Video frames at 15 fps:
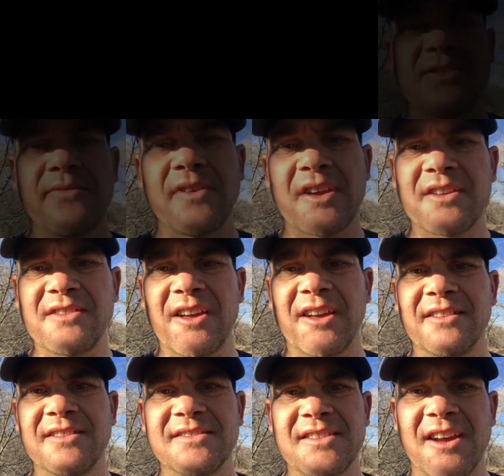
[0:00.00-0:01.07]
See if you can
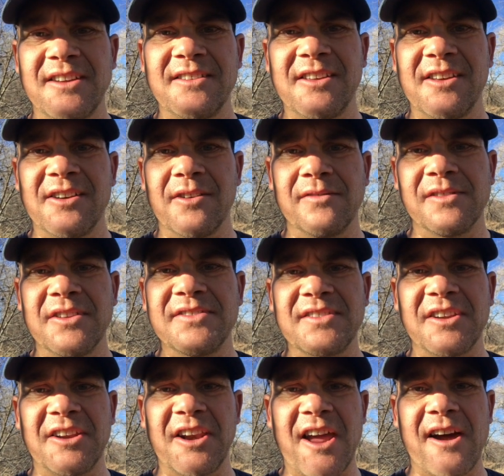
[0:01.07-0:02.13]
take this idea of
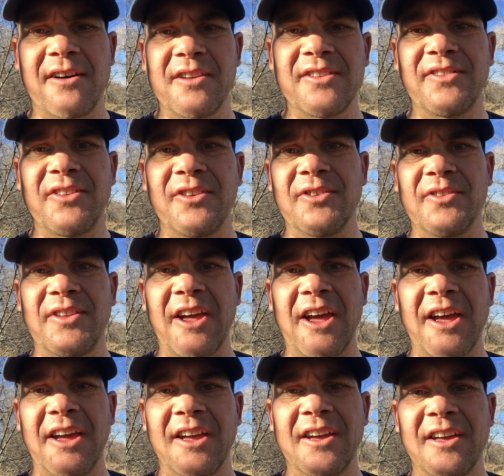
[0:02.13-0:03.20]
listening out into your
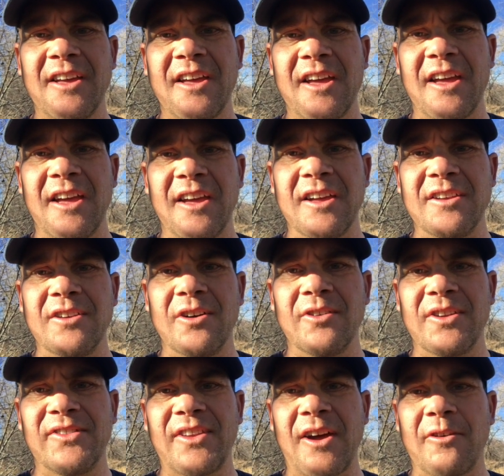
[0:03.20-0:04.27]
day and
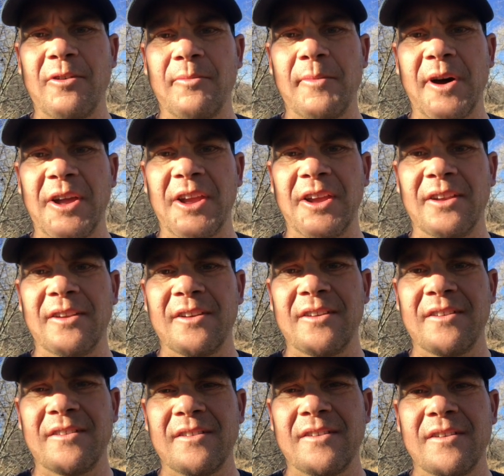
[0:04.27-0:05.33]
notice how it might
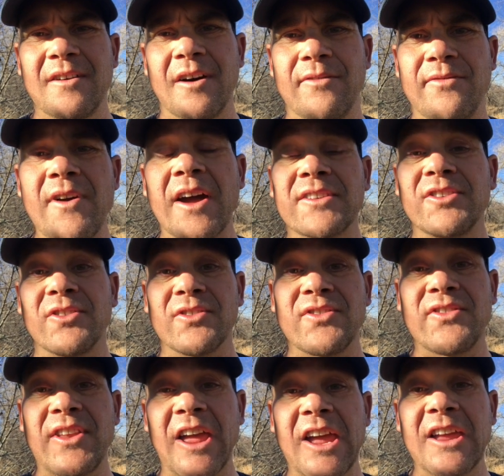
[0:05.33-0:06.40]
affect your
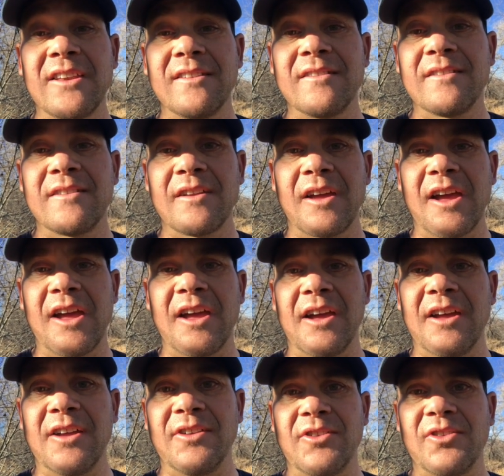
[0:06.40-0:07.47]
state
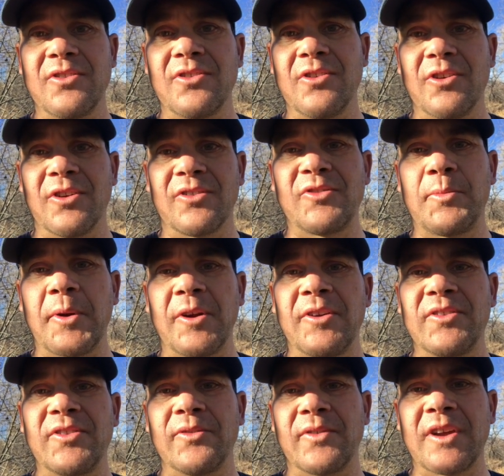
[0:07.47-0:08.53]
and your
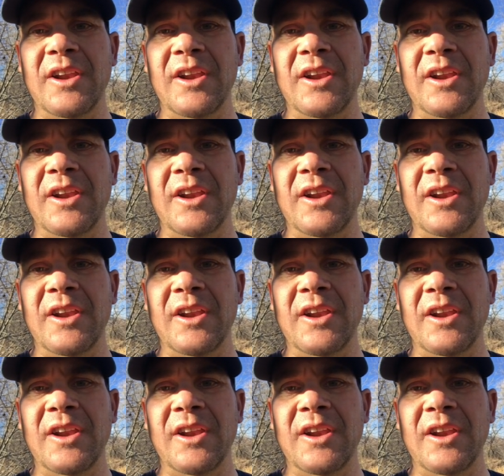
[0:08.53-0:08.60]
experience of